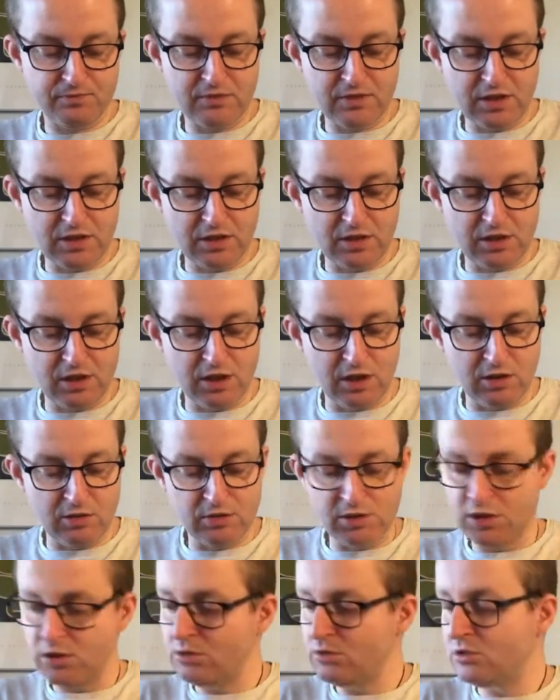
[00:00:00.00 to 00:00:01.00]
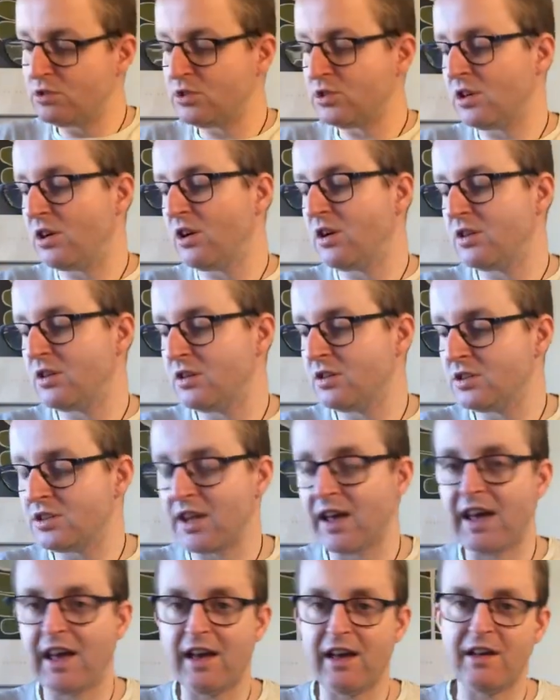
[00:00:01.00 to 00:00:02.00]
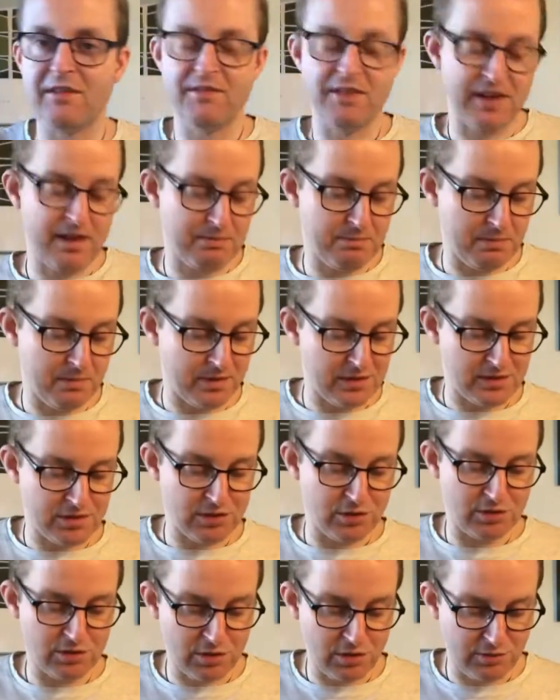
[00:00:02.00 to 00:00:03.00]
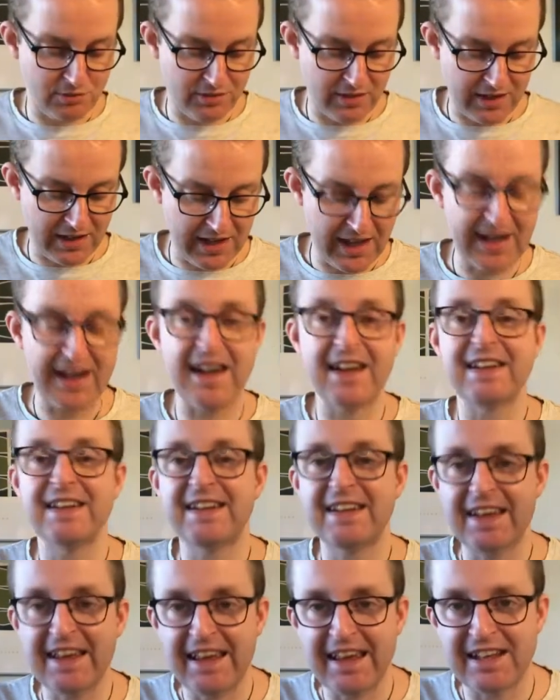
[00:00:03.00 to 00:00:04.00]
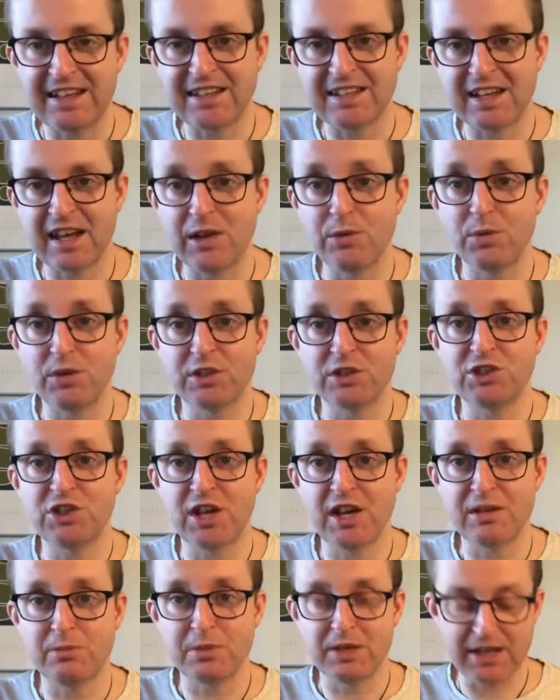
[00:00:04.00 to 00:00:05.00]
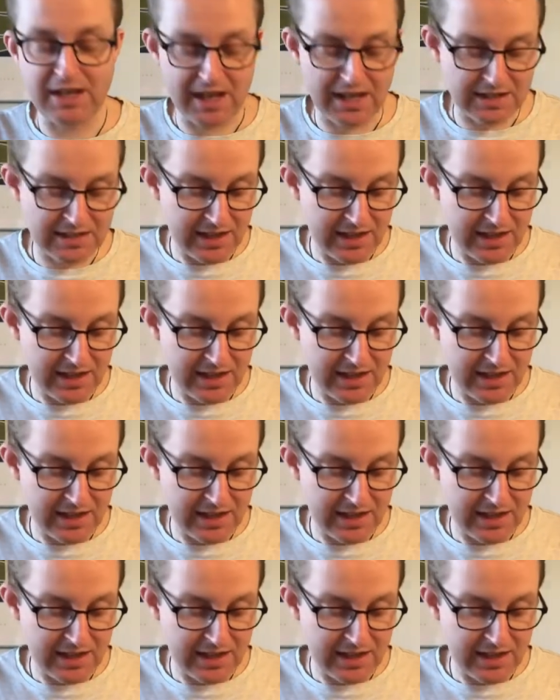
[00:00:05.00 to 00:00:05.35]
you don't have a sort of guarantee they will germinate,